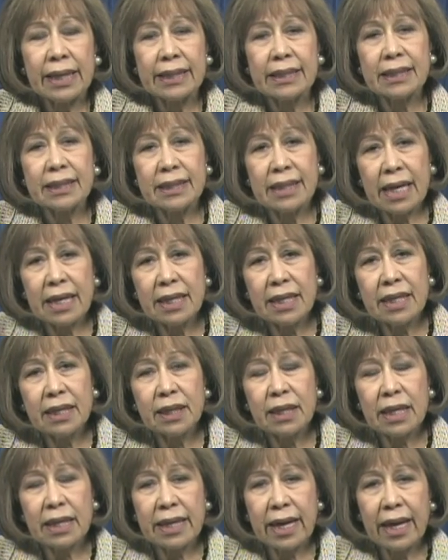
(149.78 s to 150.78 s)
extended
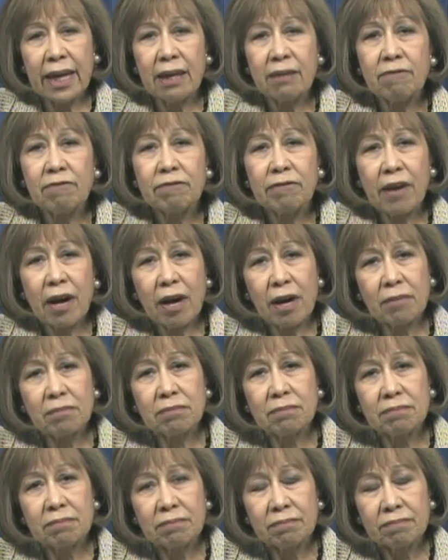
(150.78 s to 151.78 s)
the name
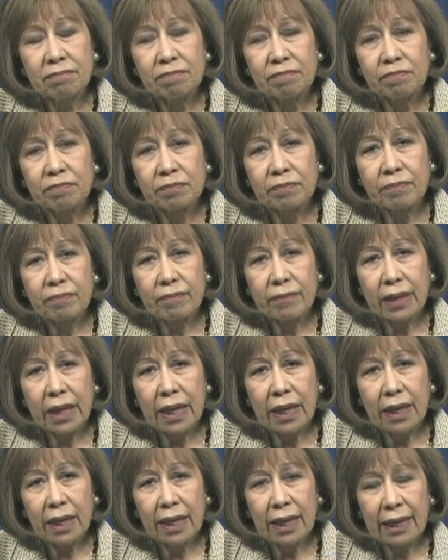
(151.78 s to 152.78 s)
from
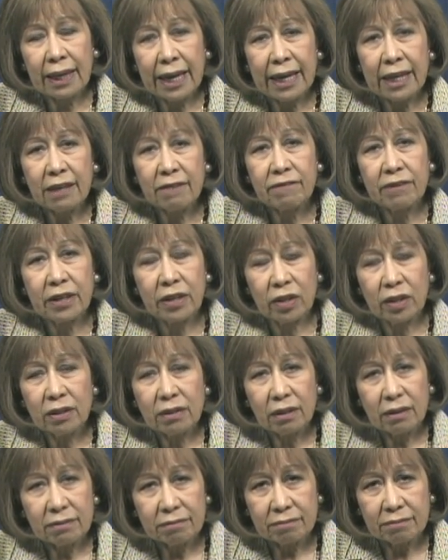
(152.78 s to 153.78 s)

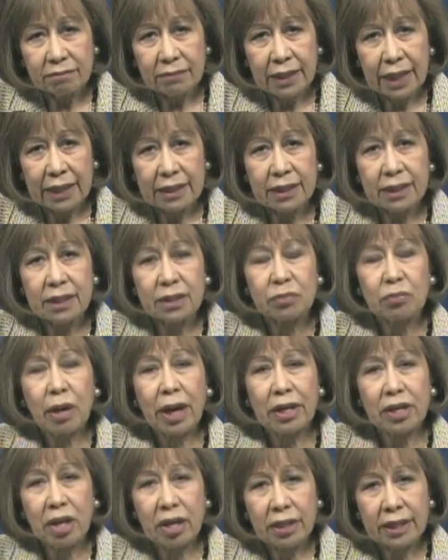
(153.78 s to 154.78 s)
Lakeville, that's
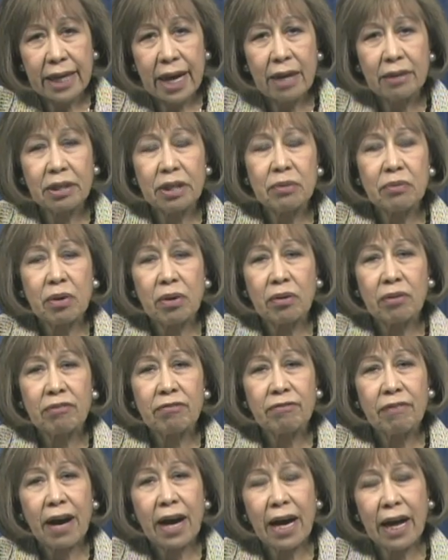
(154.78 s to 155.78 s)
right on County Road
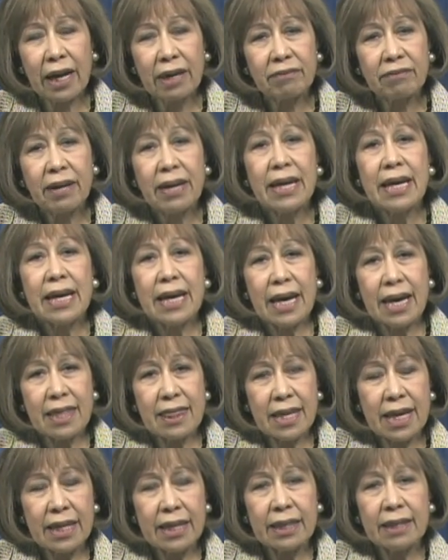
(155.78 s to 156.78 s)
5,
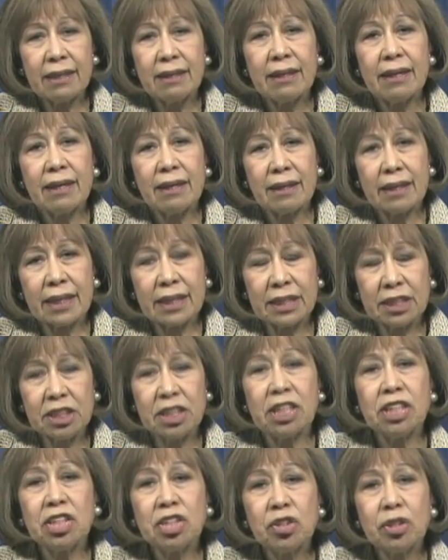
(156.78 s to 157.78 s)
and then
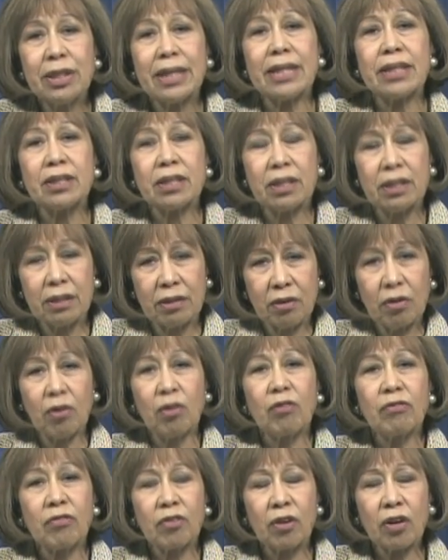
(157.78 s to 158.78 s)
continued it
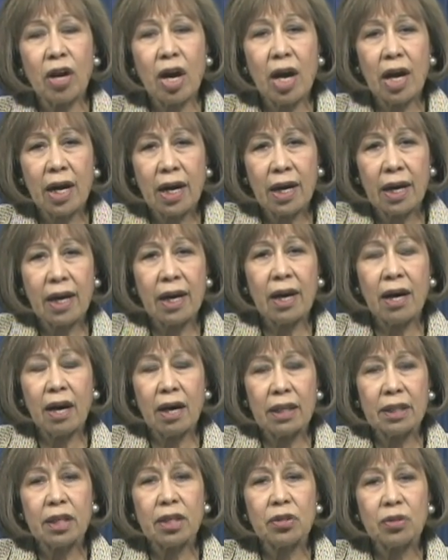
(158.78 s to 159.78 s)
over
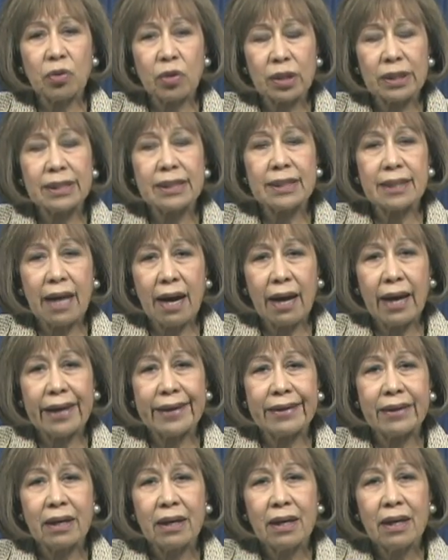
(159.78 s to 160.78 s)
on the north
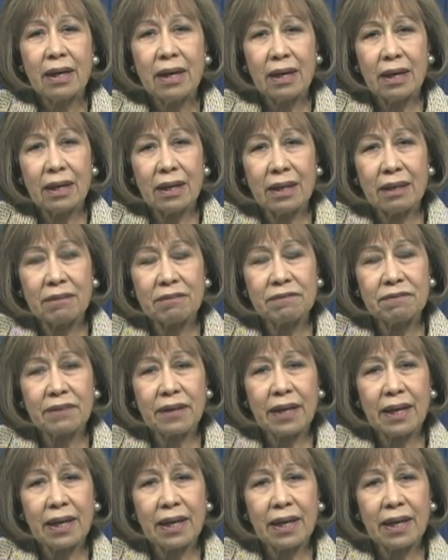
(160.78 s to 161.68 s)
side of